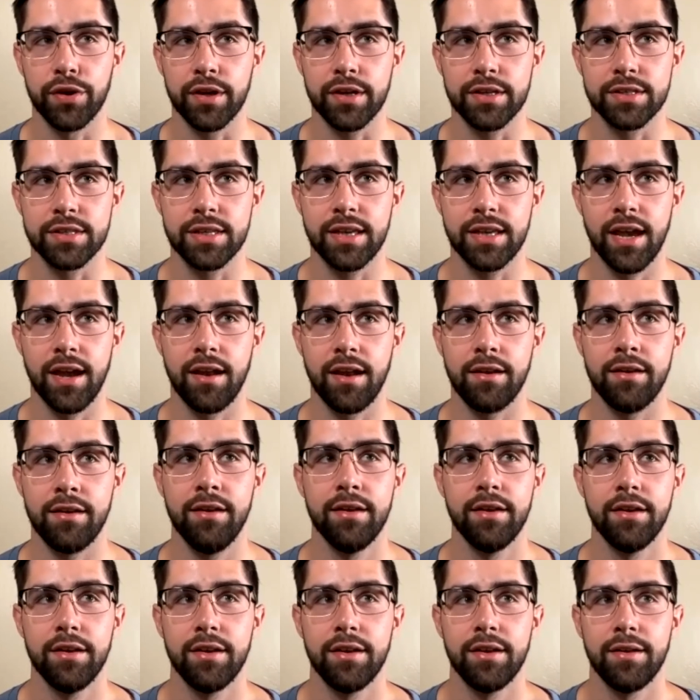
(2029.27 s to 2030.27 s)
Because again,
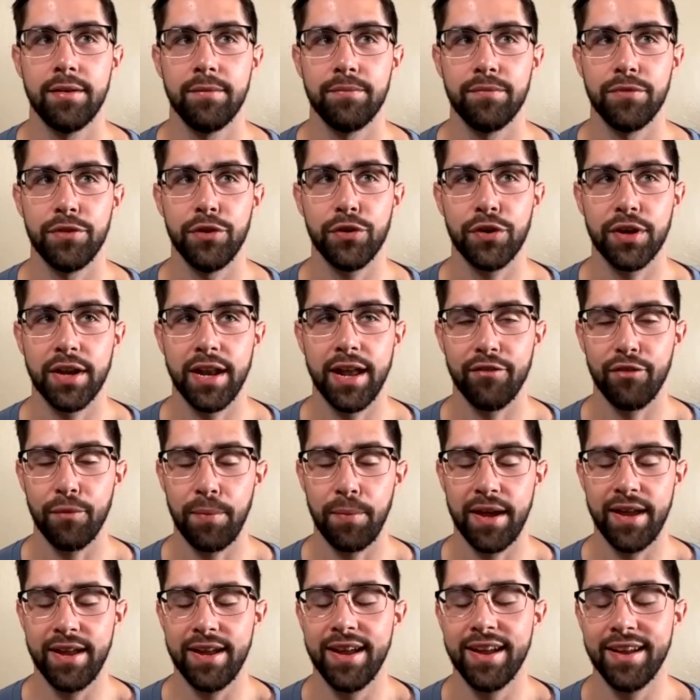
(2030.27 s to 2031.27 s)
you can have a
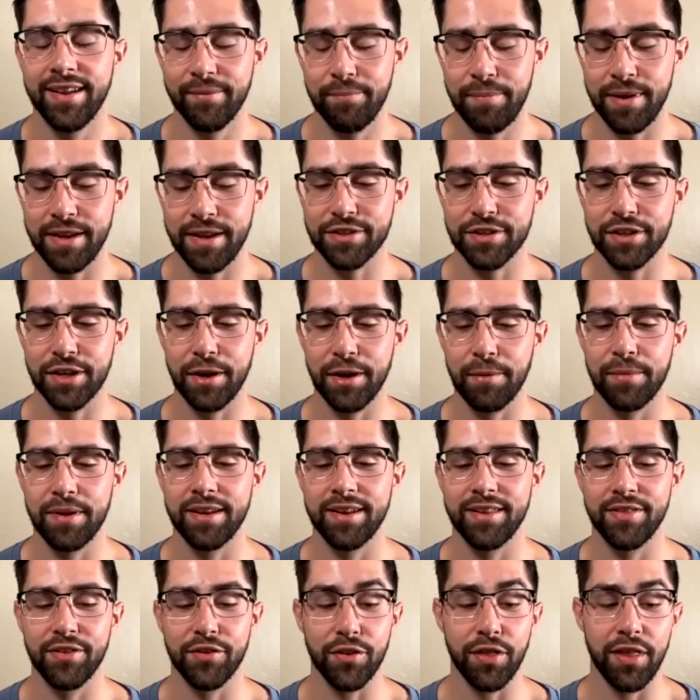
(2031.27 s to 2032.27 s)
patient come in
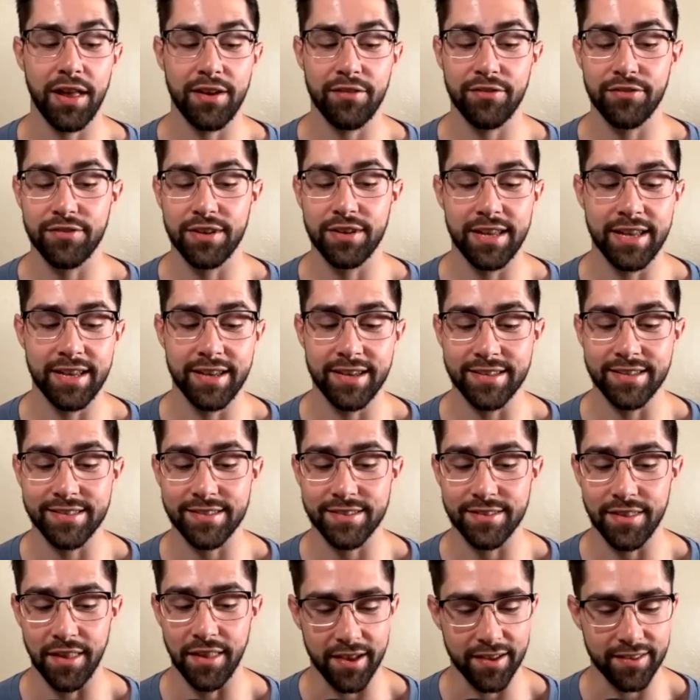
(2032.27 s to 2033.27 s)
and their left knee is
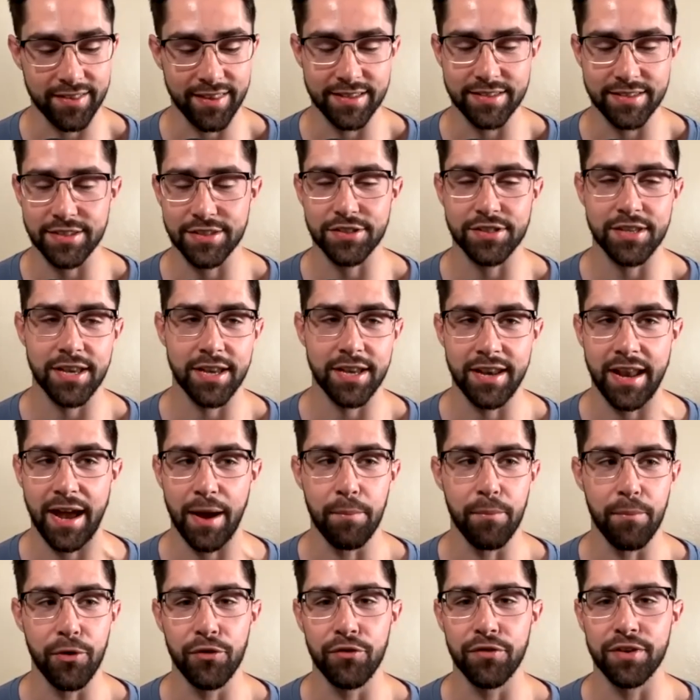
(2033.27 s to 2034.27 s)
like, let's just say not
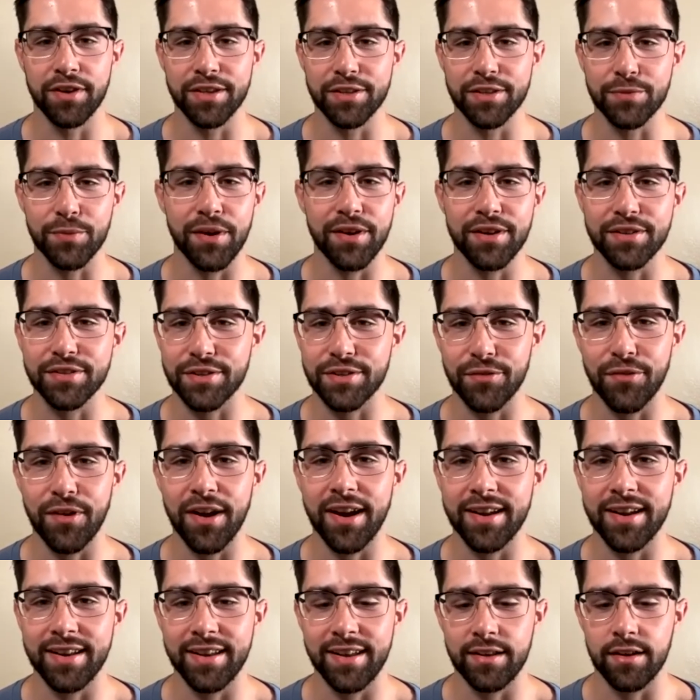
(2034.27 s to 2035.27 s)
moving as well as the right knee.